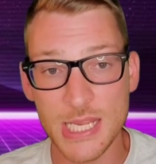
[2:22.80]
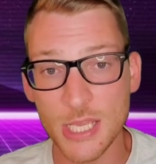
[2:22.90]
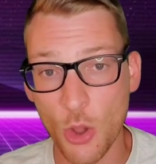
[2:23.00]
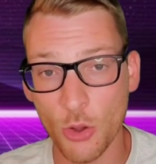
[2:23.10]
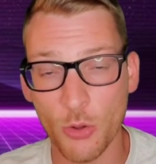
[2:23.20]

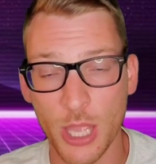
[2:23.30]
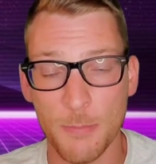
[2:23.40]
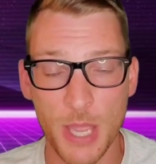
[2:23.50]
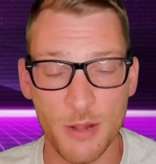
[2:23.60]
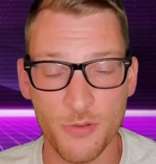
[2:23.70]
Indiegogo
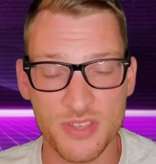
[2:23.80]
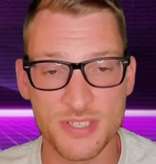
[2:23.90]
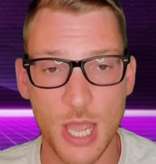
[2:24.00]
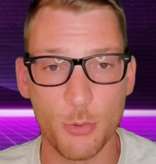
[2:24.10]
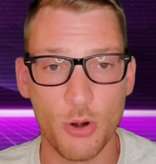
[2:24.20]
campaign for the
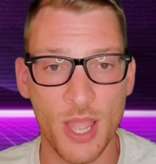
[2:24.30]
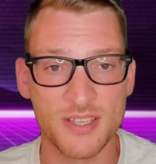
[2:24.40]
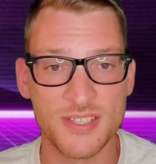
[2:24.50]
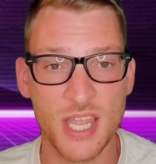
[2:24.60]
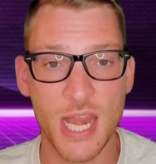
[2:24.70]

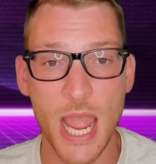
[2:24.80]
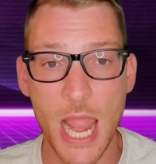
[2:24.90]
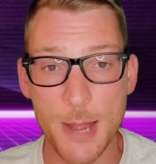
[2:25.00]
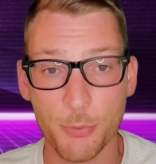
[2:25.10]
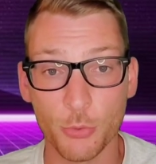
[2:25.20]
CyberX in
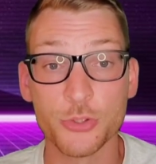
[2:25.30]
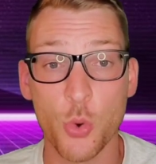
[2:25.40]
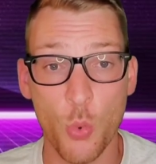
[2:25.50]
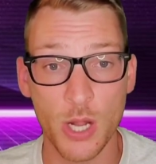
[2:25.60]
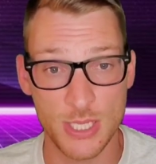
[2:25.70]
April
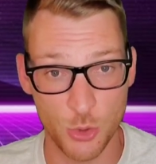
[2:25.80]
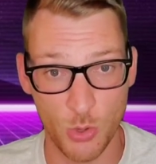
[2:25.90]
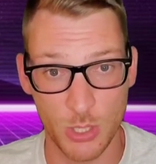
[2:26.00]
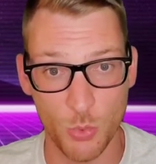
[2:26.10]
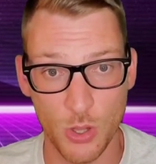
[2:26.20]

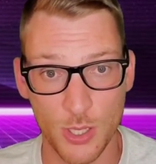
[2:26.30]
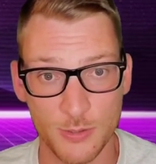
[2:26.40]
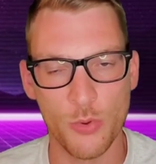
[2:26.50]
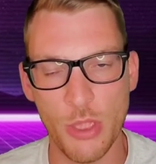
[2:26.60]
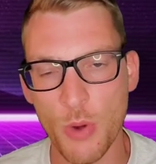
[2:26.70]

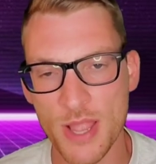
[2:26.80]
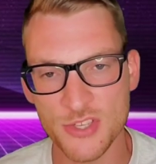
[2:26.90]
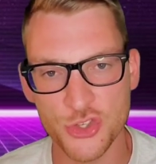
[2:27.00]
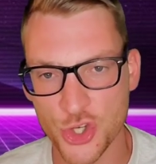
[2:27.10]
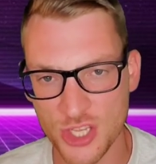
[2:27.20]
2021. They
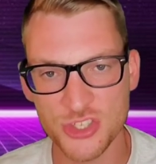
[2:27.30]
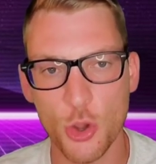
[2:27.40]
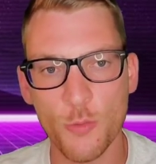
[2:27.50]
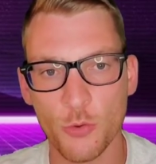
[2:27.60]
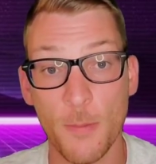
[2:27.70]
raised just
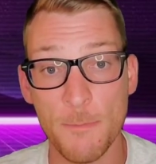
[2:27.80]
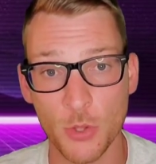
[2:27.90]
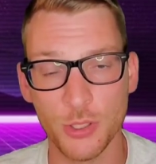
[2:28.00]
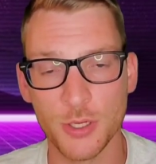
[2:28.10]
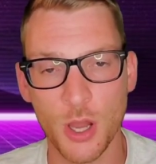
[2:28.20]
over $1
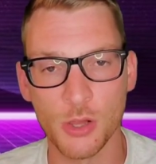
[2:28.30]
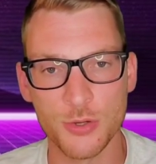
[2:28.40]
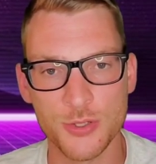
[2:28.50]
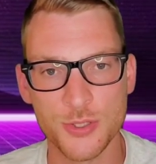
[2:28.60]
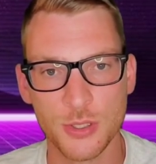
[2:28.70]
million.
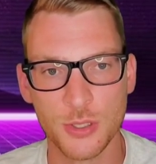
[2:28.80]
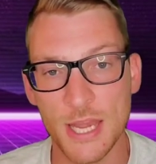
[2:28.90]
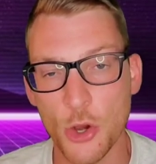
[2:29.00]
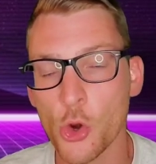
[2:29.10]
And